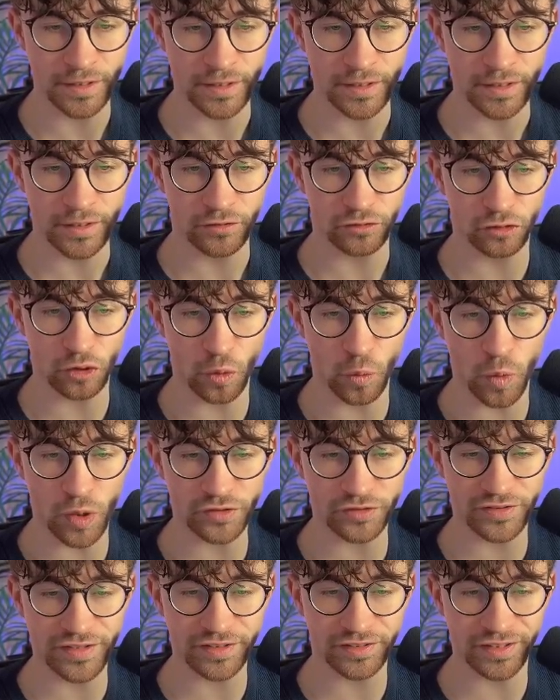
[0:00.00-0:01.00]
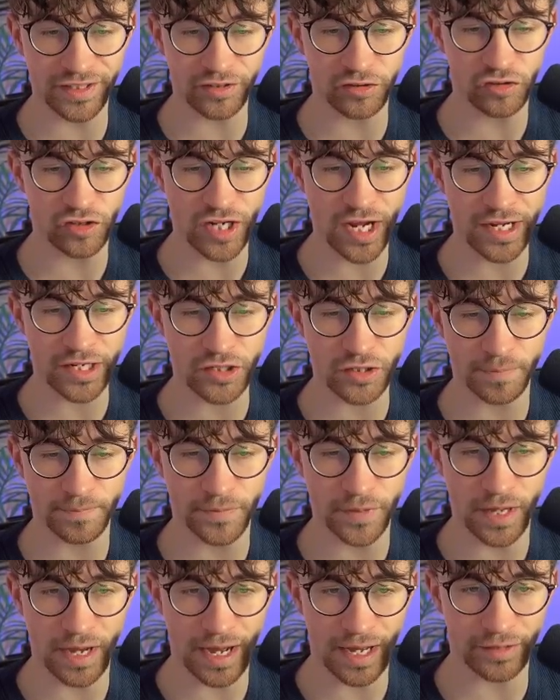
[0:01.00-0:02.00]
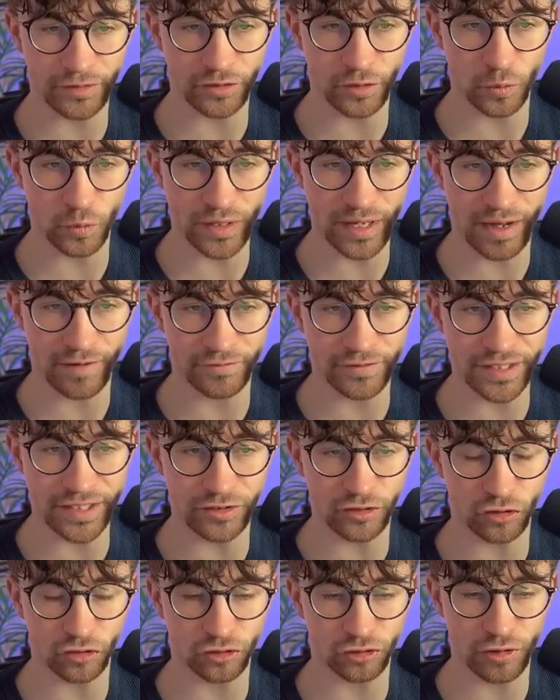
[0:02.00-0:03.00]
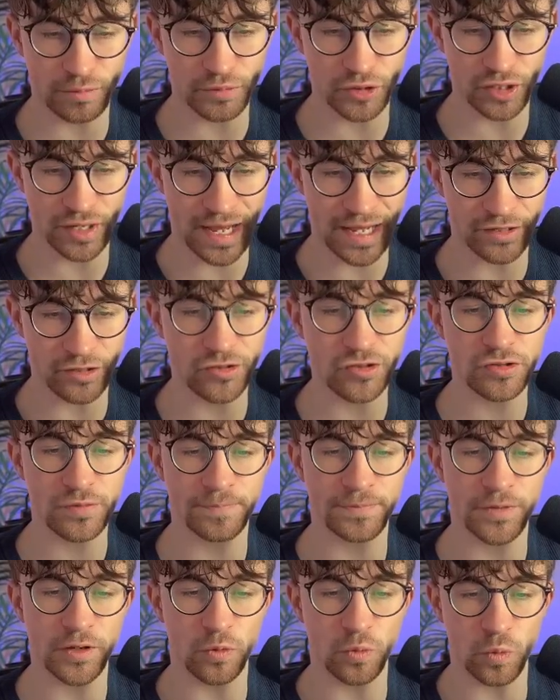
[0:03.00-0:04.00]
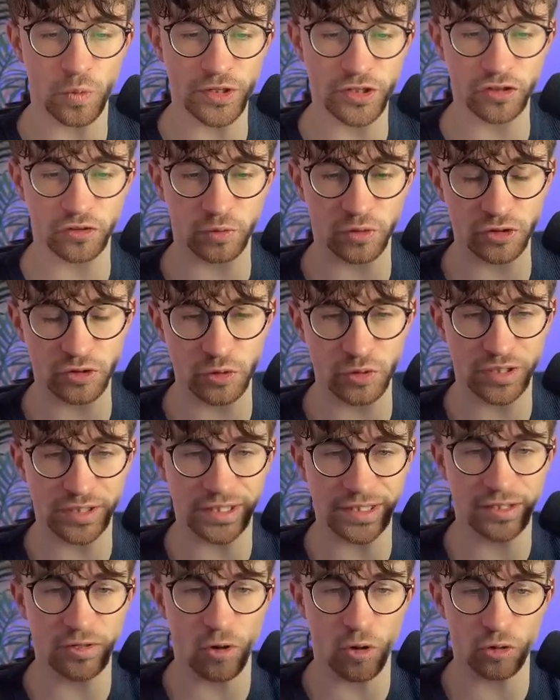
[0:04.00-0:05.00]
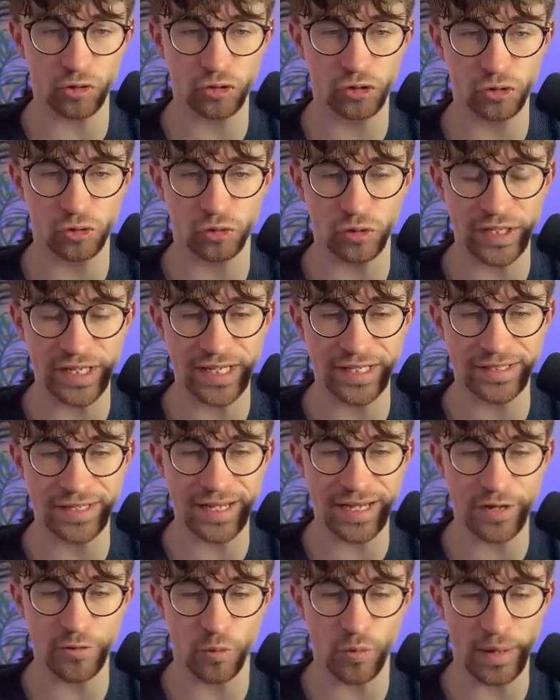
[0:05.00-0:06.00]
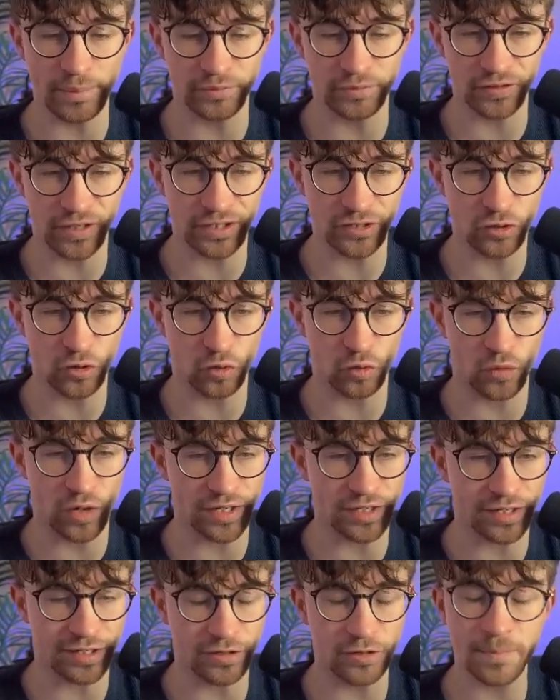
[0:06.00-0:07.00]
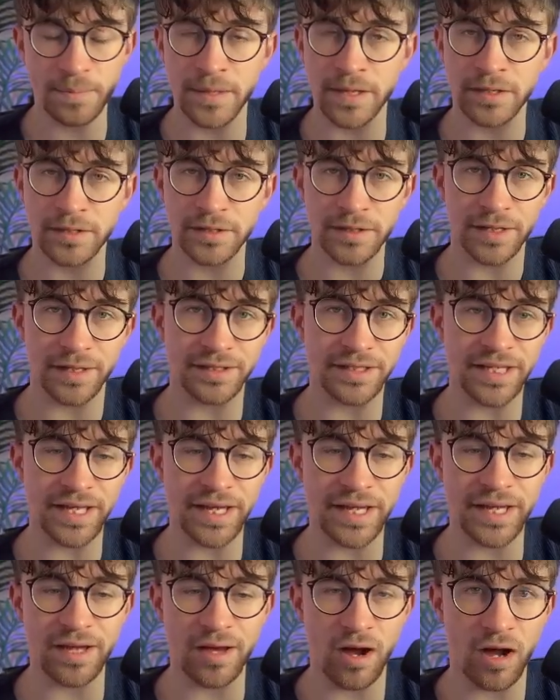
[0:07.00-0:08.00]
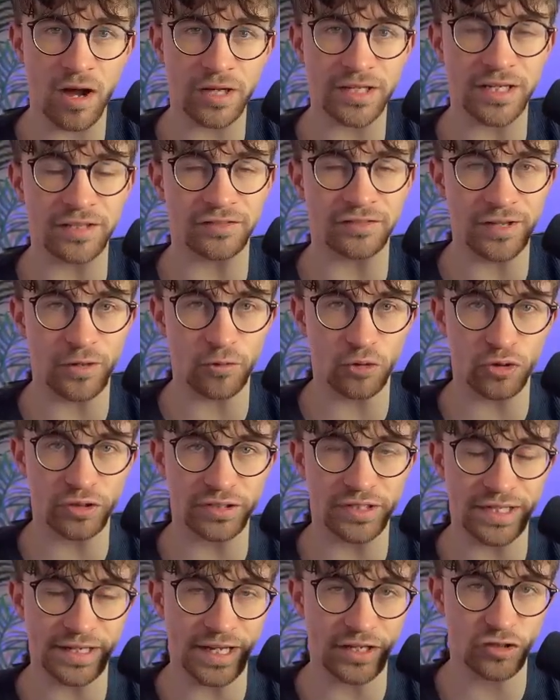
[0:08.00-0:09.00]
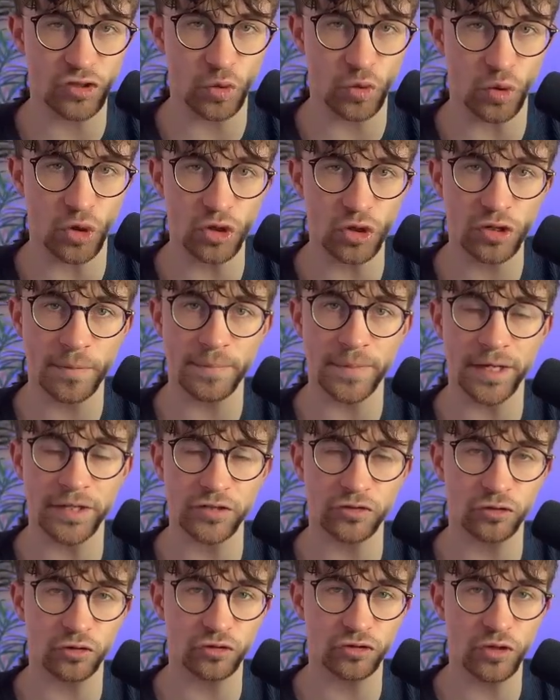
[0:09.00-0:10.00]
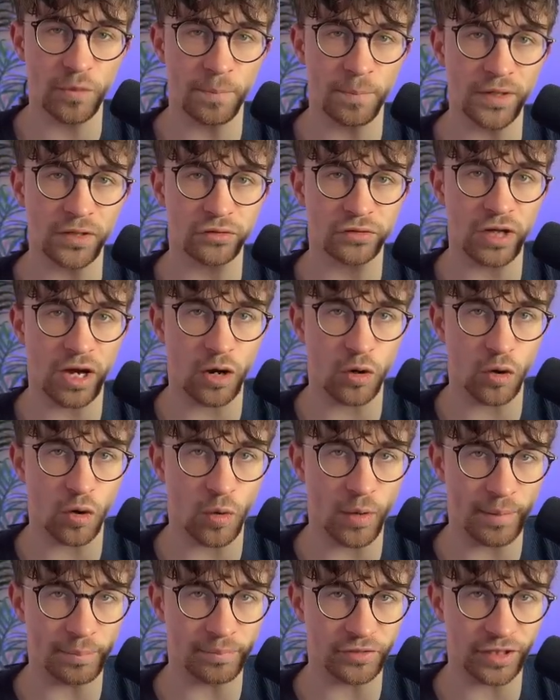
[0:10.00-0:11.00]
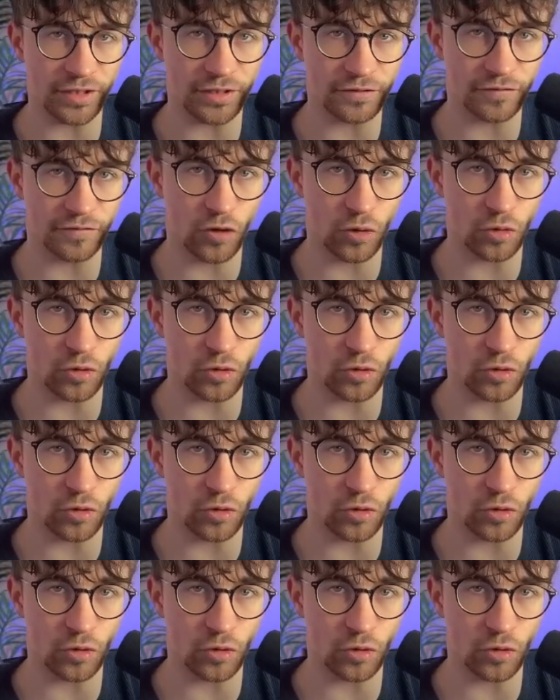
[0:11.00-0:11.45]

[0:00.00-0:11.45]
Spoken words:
So once this is checked and we have the description entered, we just want to click on create a website right here. And the AI is now going to get to work and it's going to build our website for